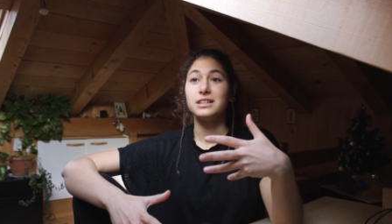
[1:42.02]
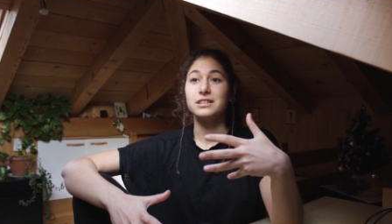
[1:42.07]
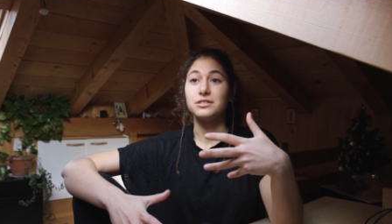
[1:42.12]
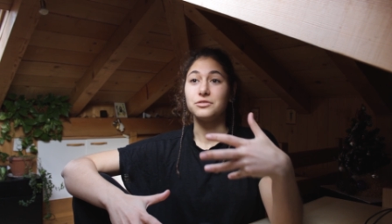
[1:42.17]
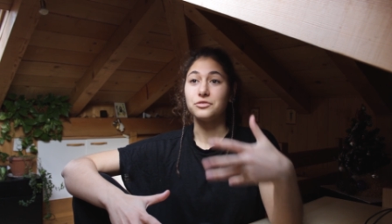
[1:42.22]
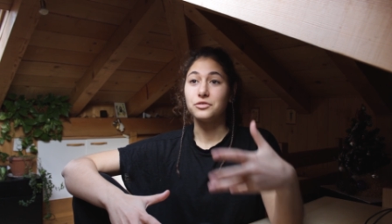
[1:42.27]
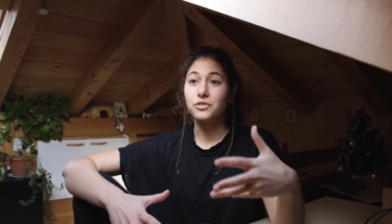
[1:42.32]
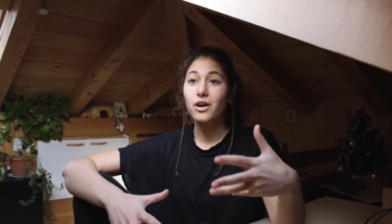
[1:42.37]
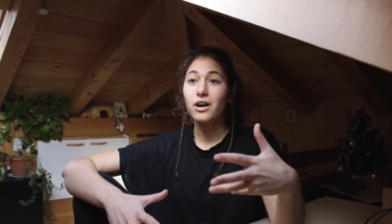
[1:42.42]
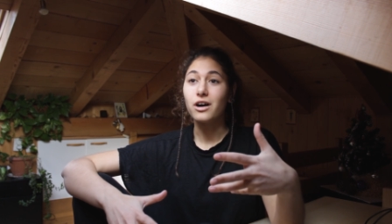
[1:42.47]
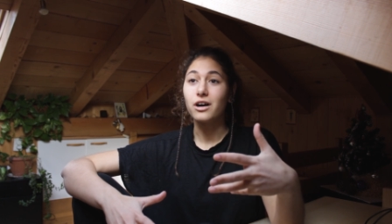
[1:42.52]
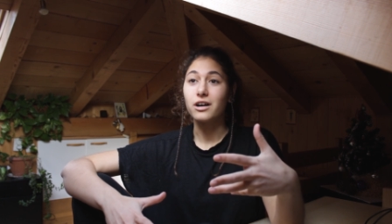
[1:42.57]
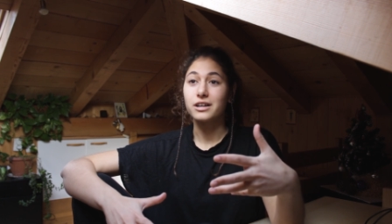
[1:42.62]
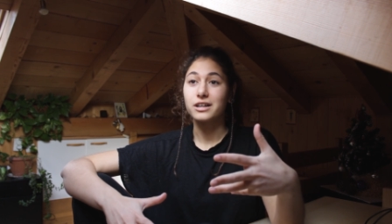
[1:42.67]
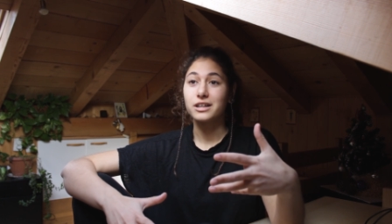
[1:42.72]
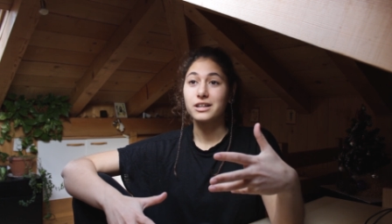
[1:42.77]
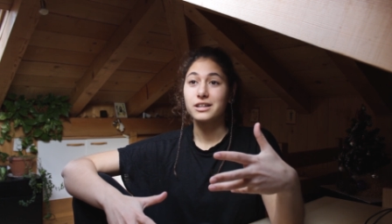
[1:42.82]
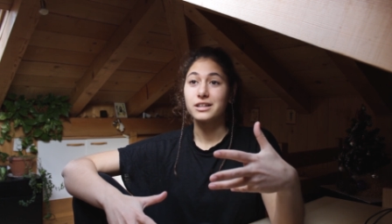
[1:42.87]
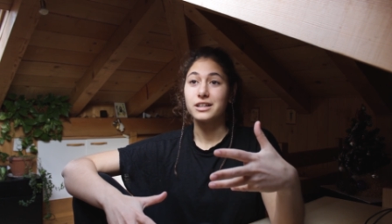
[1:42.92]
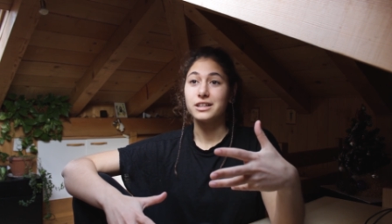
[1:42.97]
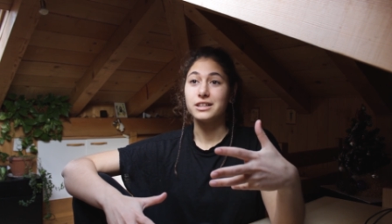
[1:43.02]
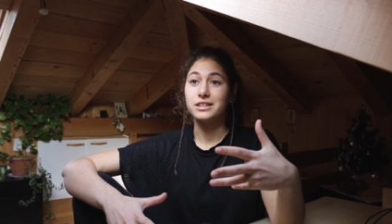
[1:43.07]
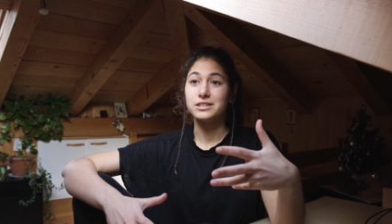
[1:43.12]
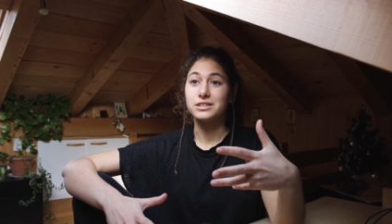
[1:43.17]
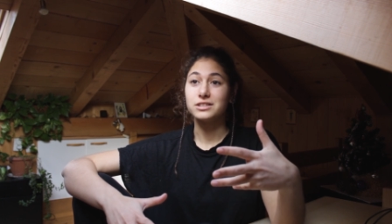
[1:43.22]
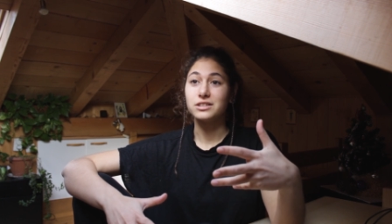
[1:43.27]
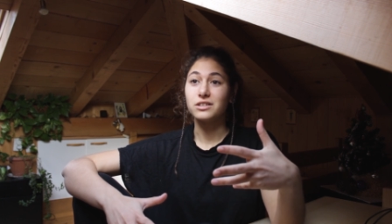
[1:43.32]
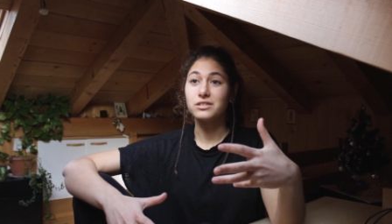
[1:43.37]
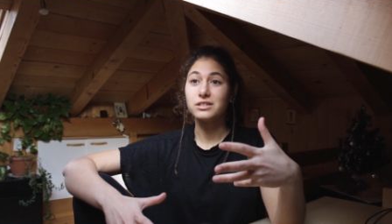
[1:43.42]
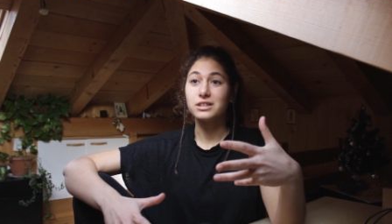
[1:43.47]
the fog
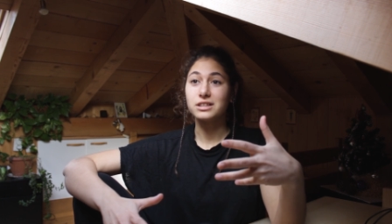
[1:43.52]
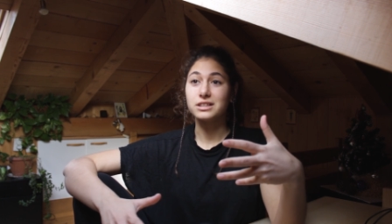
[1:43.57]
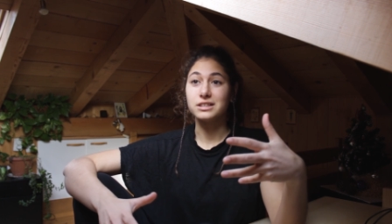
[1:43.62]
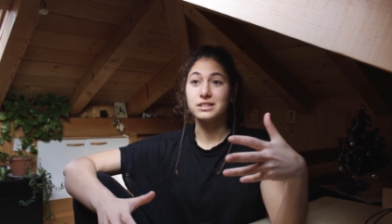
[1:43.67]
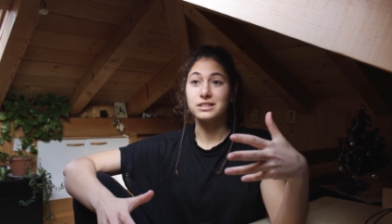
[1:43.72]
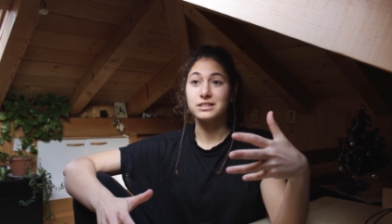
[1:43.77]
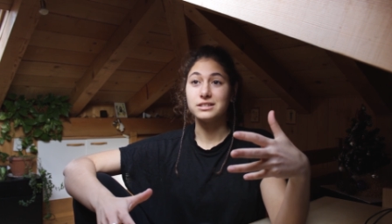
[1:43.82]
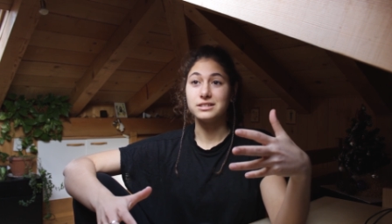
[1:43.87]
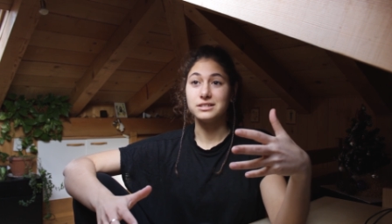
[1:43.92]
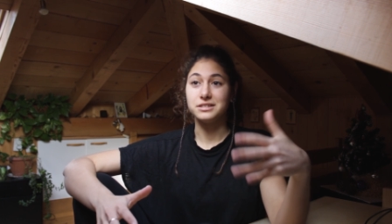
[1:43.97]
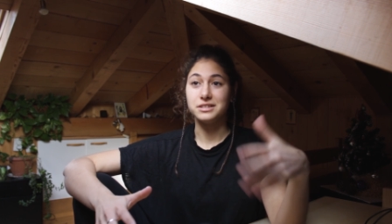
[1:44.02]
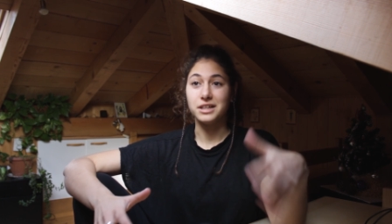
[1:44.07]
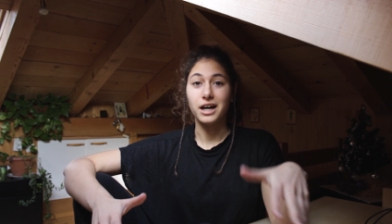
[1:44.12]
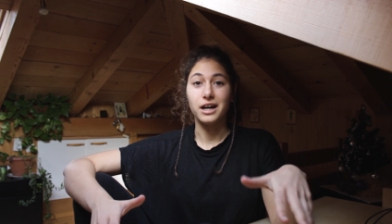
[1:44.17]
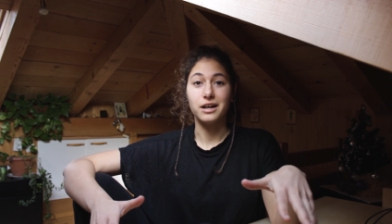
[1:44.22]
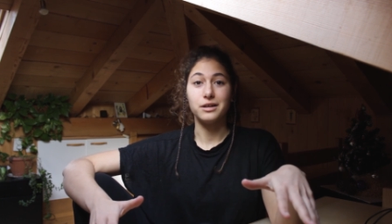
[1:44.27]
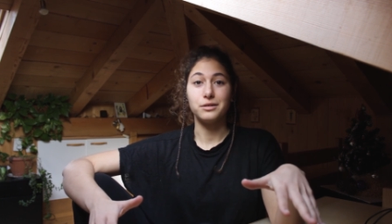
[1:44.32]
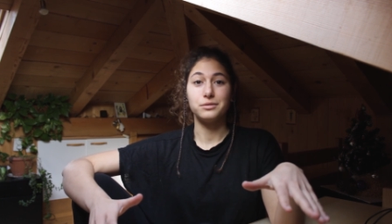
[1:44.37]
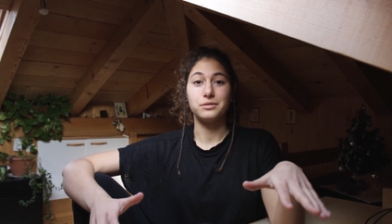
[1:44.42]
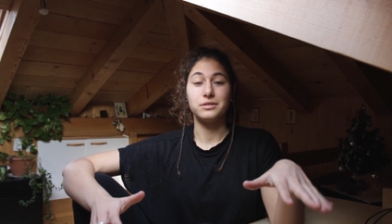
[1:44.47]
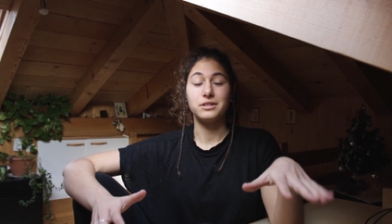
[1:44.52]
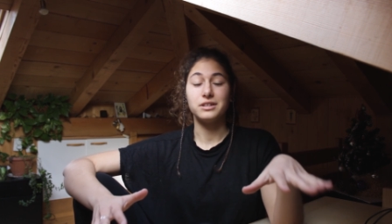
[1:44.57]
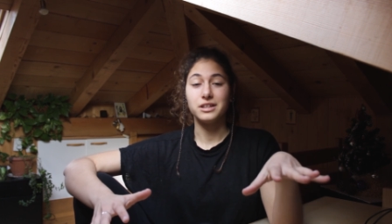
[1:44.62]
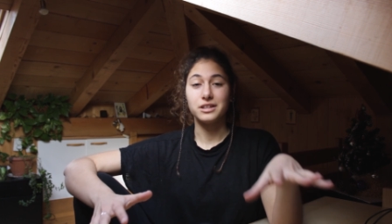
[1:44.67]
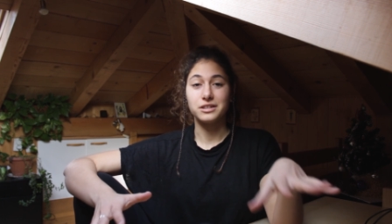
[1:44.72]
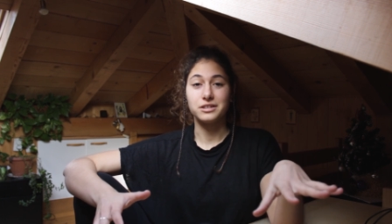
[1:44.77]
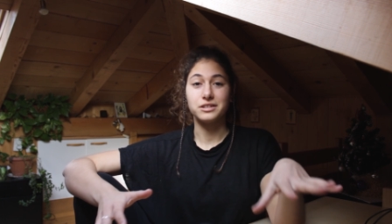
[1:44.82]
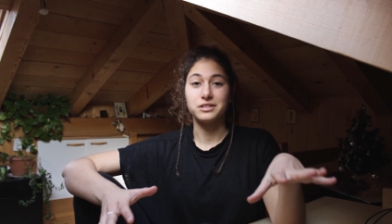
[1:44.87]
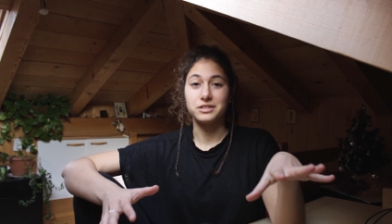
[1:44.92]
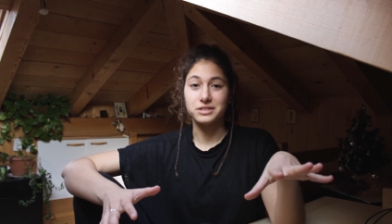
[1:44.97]
is only down
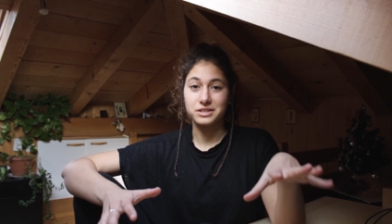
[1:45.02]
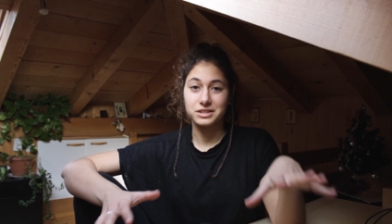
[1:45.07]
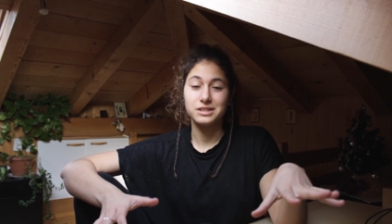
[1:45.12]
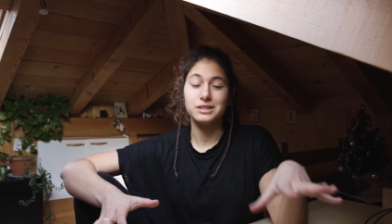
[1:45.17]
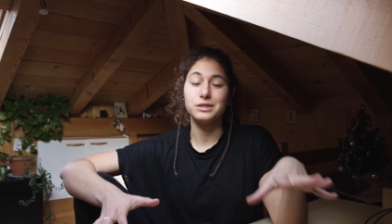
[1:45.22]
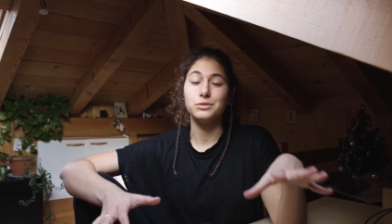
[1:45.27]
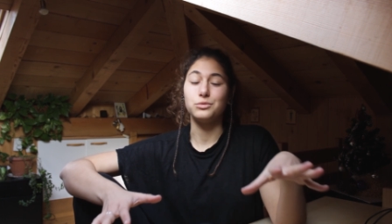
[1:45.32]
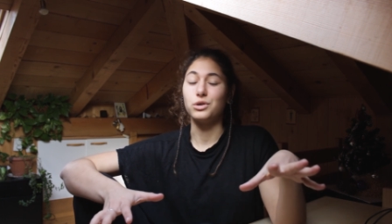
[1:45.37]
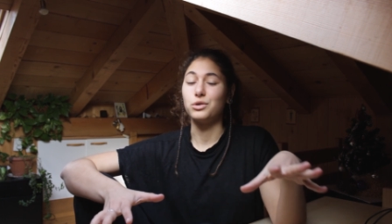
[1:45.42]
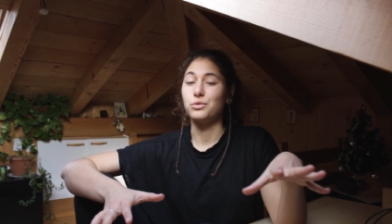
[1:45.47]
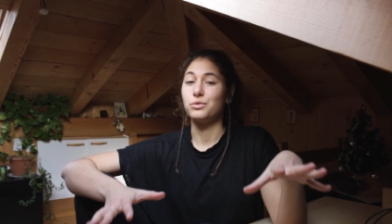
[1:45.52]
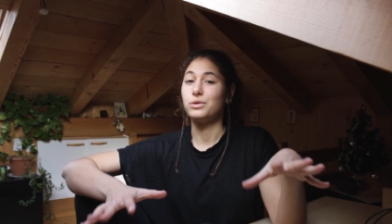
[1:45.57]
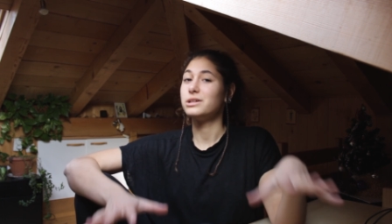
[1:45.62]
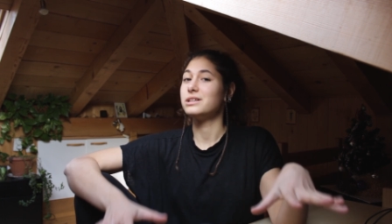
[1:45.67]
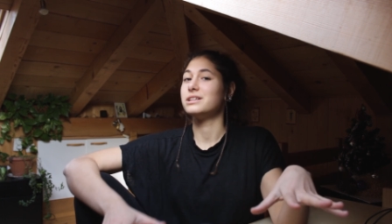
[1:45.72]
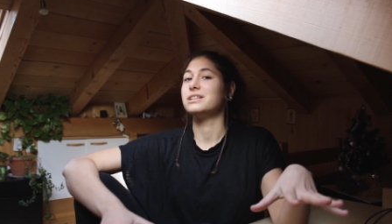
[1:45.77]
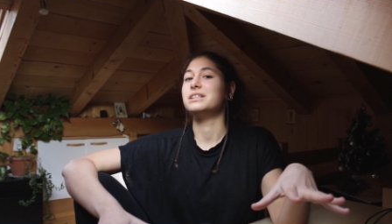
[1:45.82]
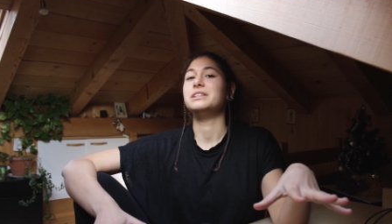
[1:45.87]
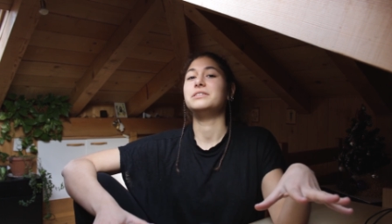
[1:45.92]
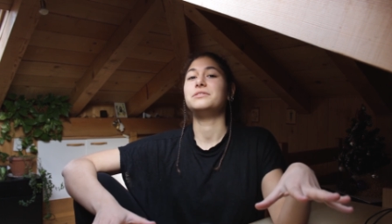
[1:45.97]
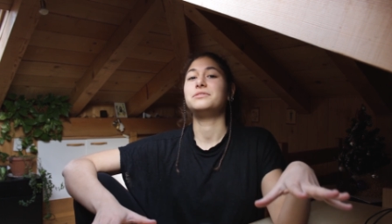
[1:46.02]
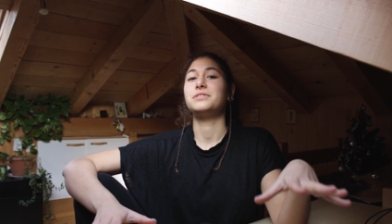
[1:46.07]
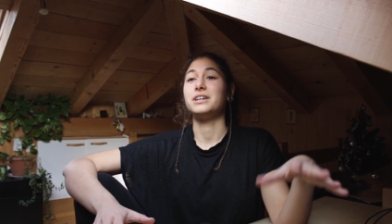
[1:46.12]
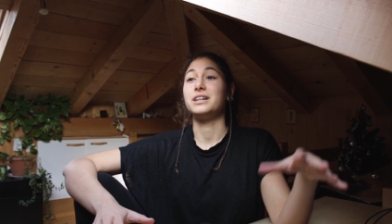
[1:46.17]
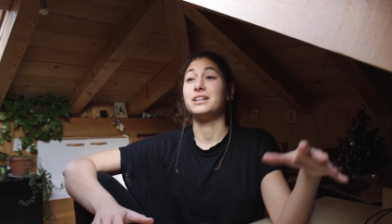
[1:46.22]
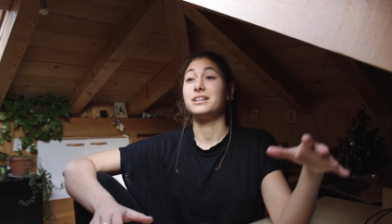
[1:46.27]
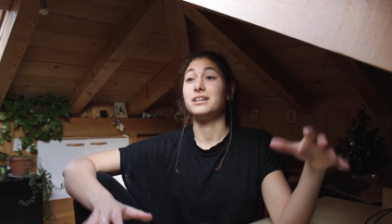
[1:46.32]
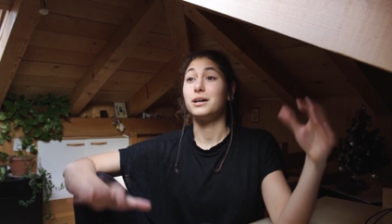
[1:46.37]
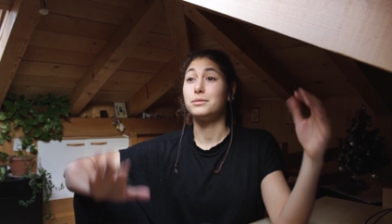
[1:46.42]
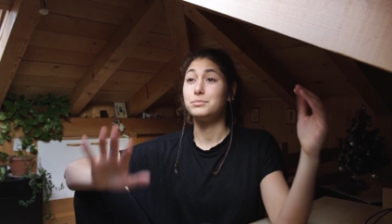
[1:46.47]
near the sea where we live,
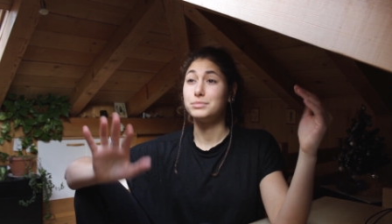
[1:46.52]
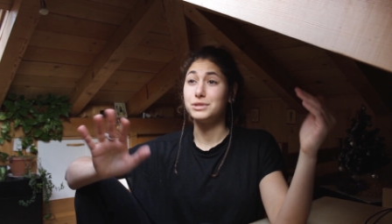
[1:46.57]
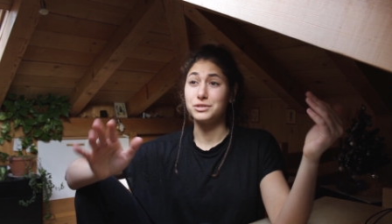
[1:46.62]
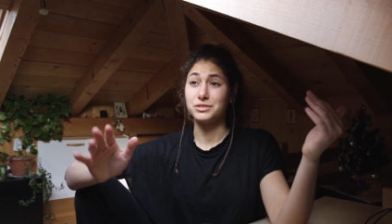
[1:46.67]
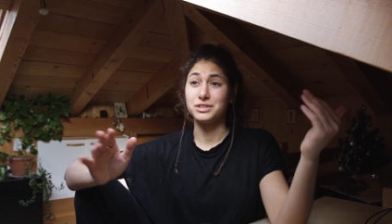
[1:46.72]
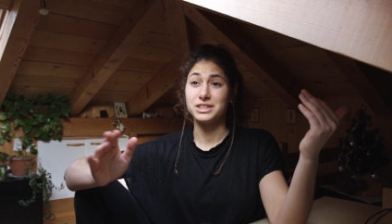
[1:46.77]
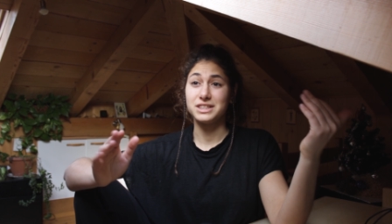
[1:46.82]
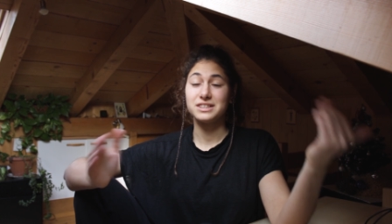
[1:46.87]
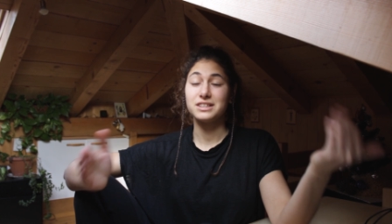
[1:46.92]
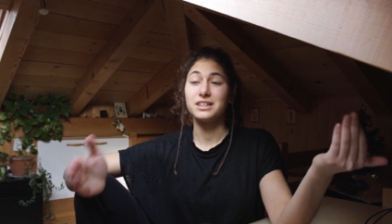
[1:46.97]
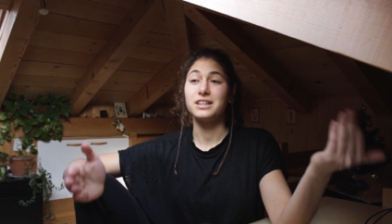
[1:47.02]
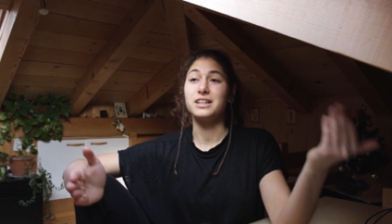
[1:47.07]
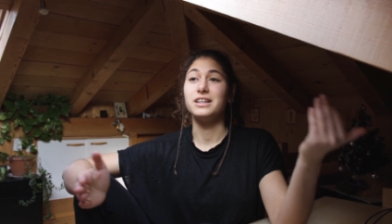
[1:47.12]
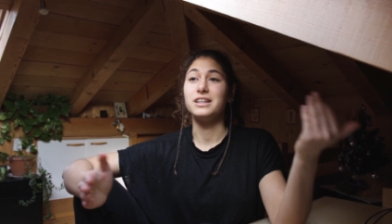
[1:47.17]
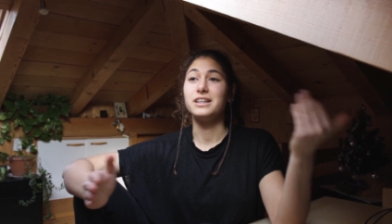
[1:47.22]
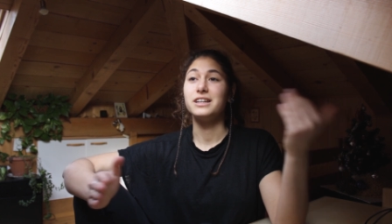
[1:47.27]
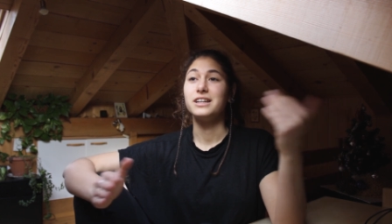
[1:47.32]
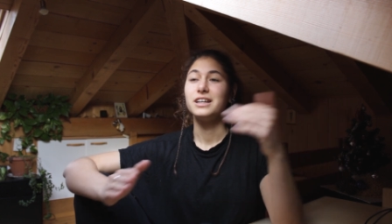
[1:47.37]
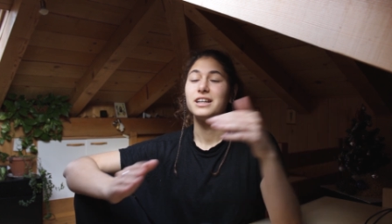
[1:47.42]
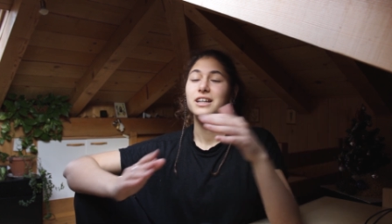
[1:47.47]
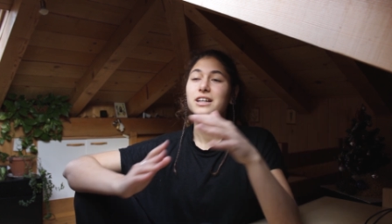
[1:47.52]
and up there it's sunny.